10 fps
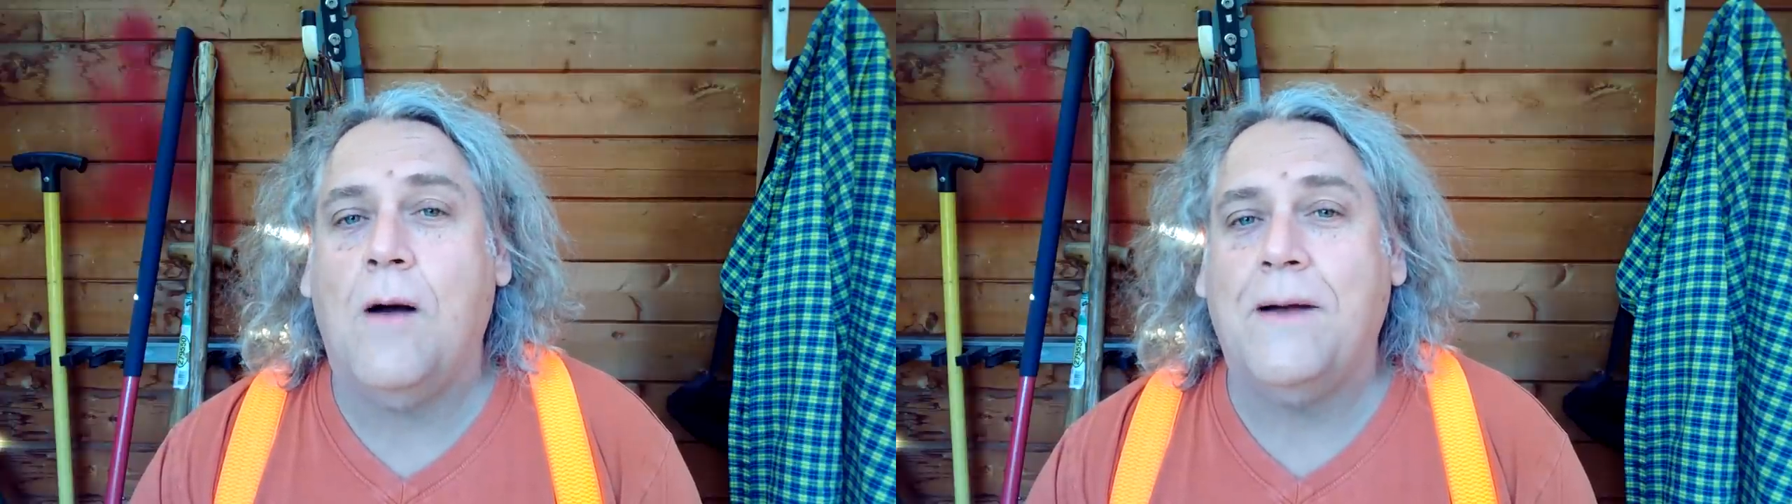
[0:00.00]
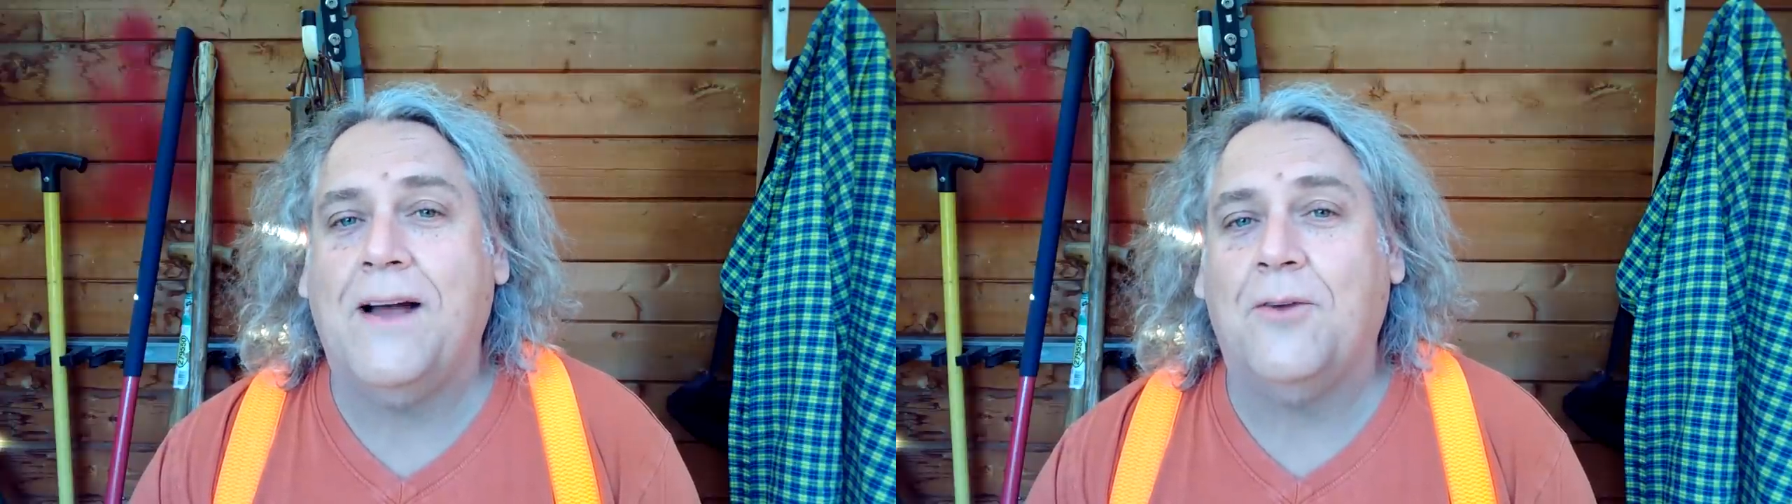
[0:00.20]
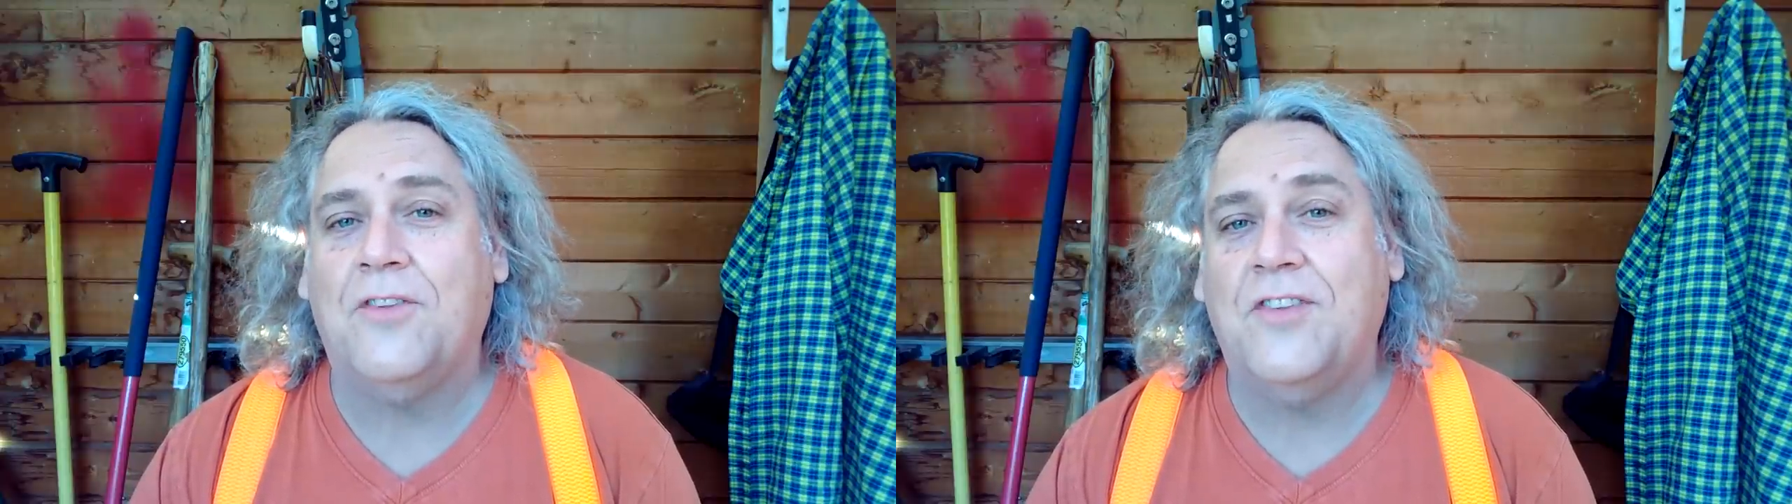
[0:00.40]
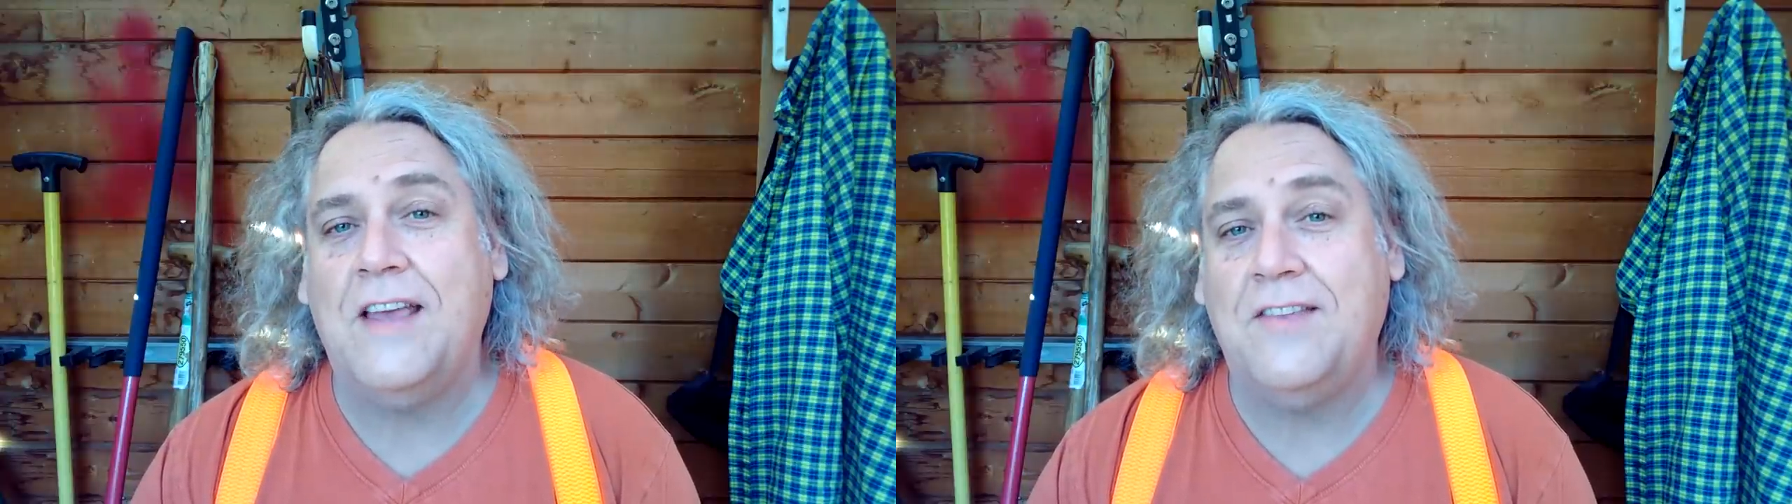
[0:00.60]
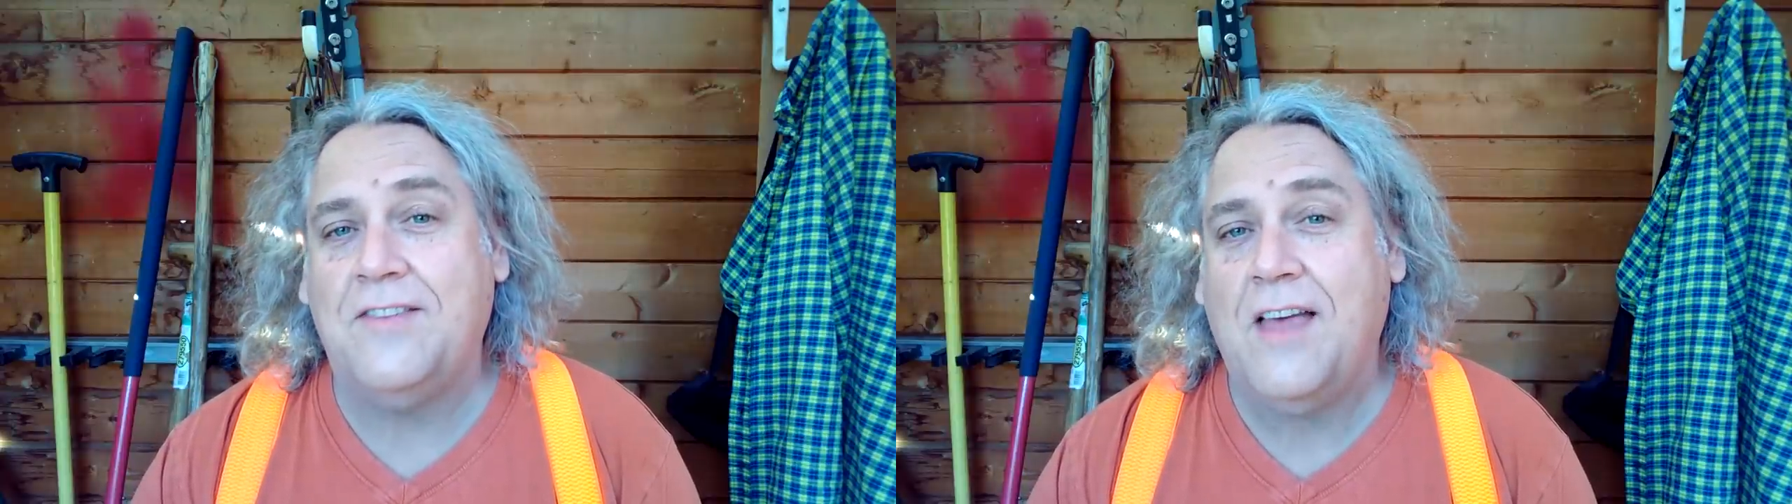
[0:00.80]
about
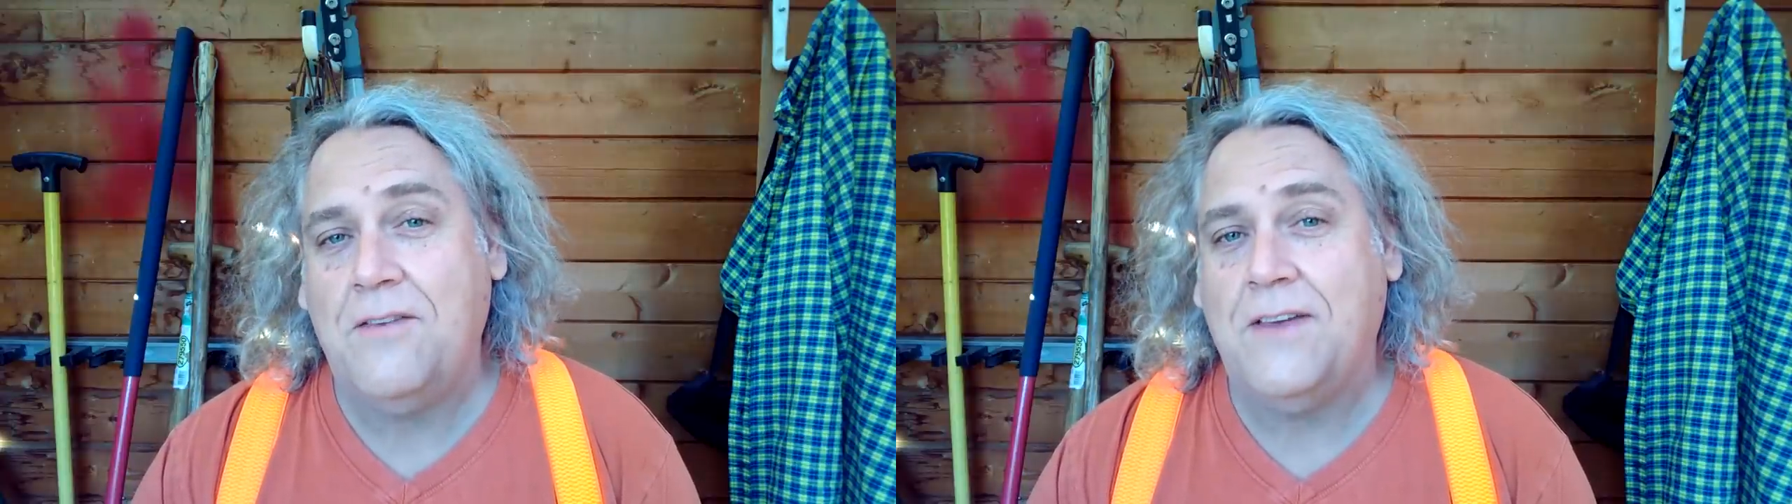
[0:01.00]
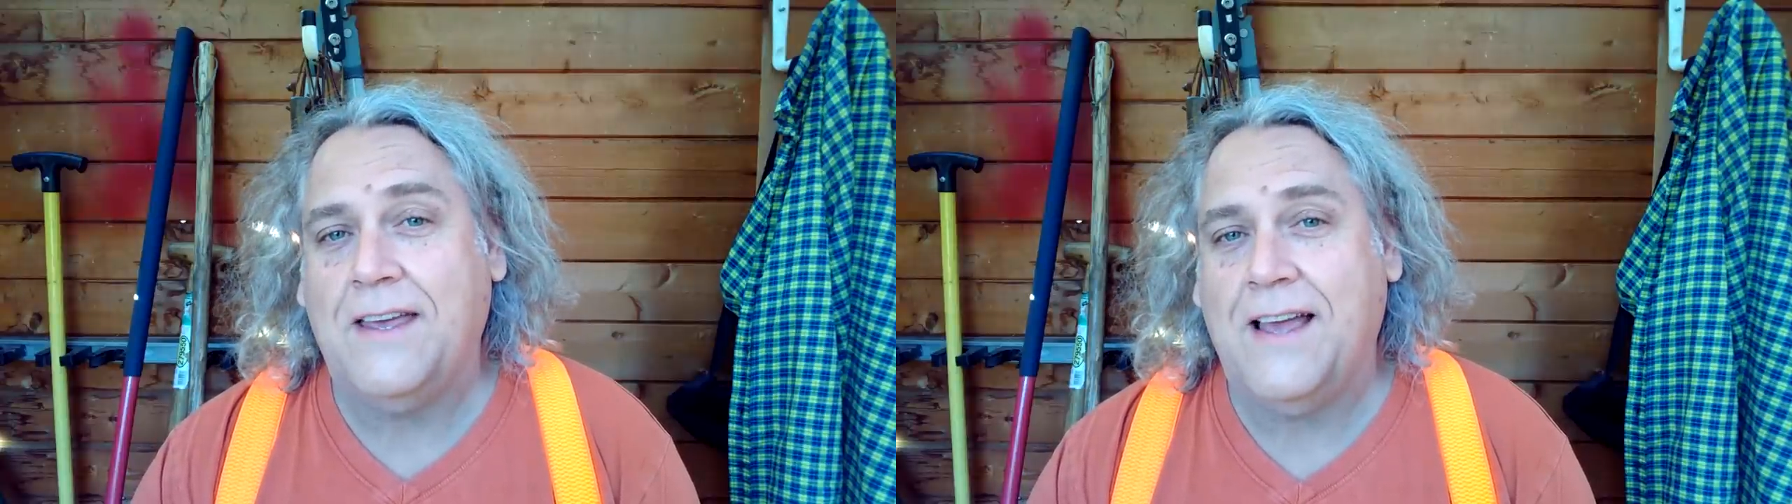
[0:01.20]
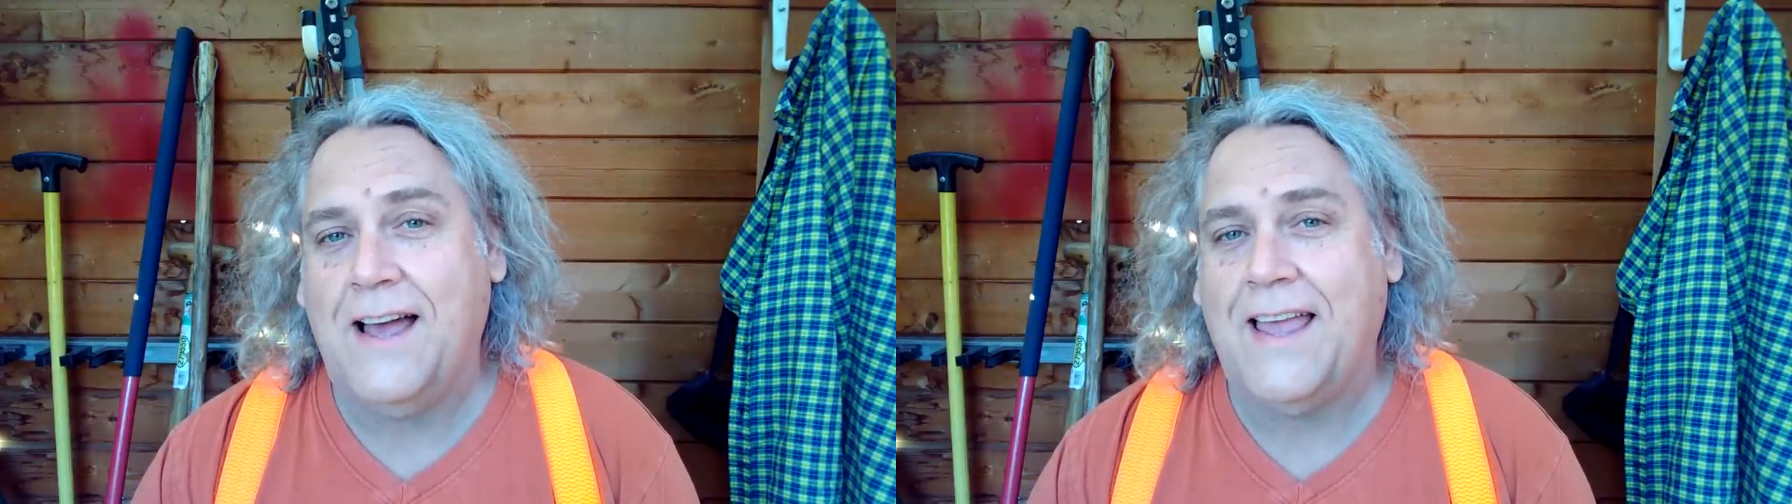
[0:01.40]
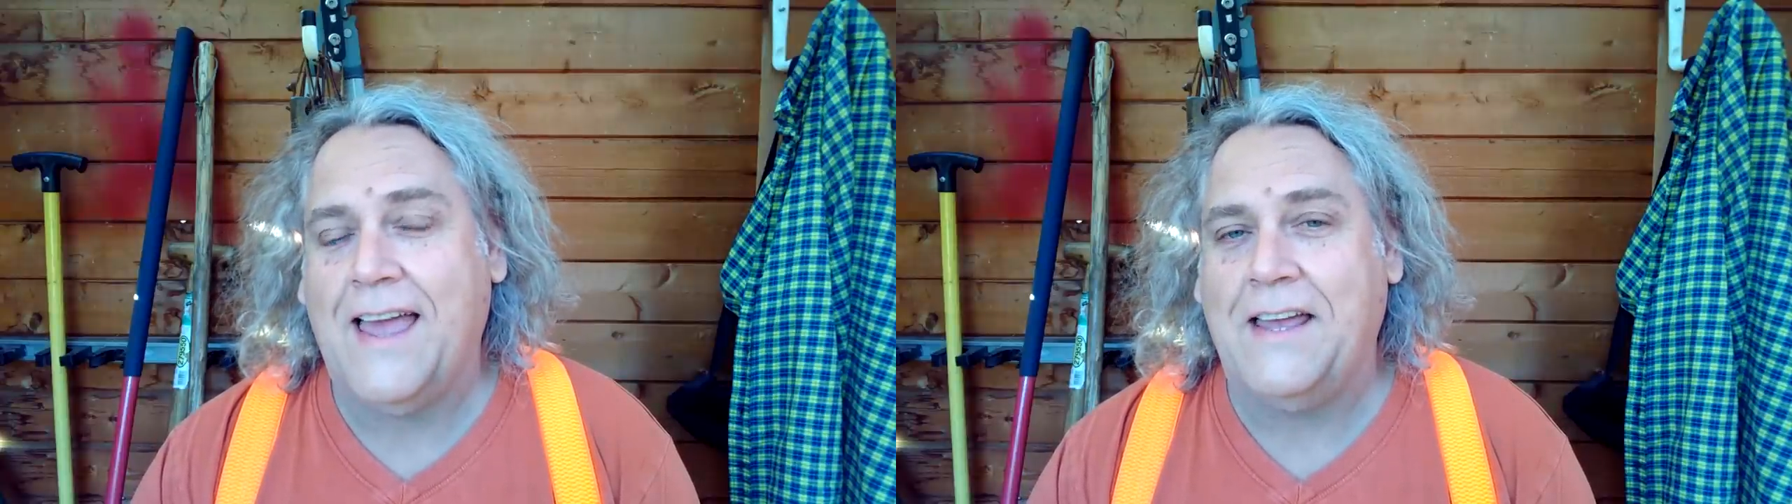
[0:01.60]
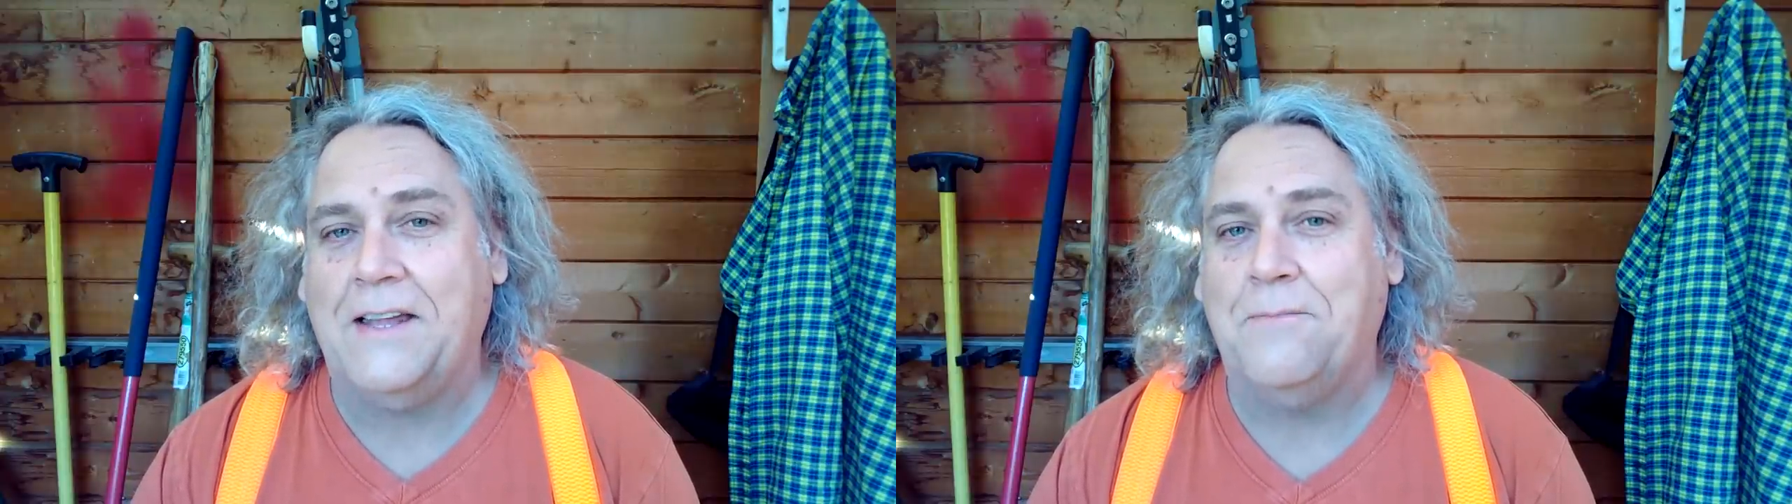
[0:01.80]
seed saving
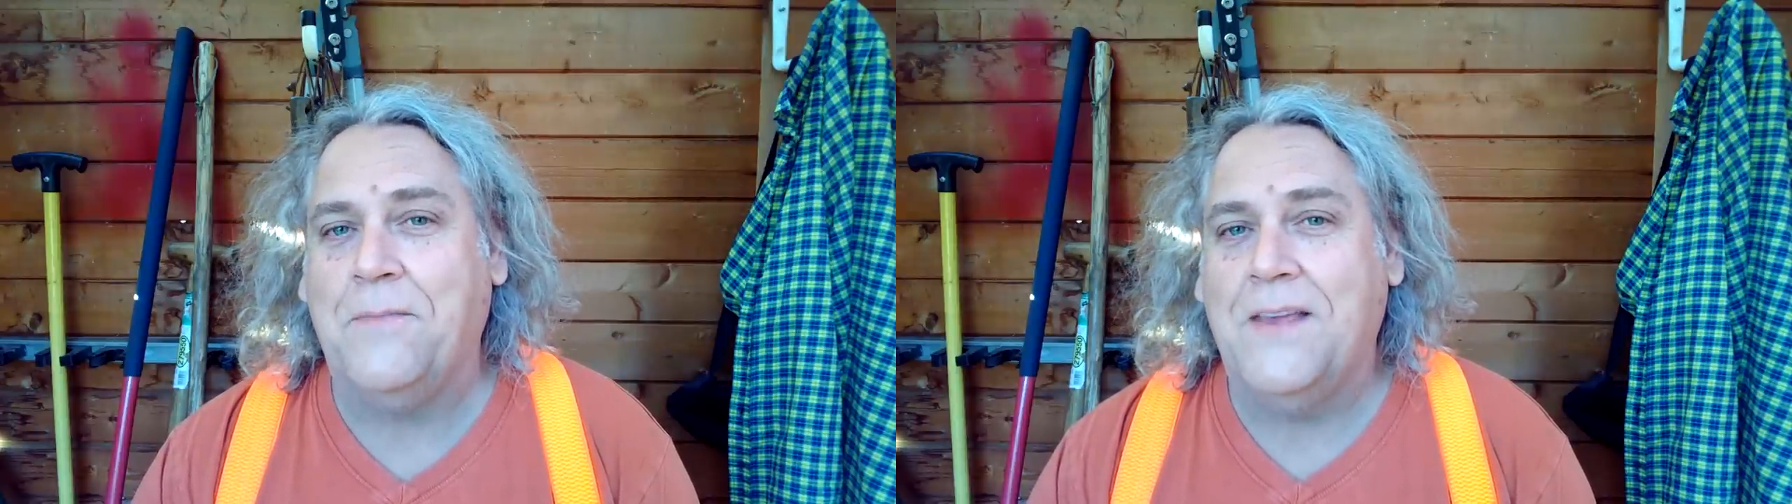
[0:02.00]
again.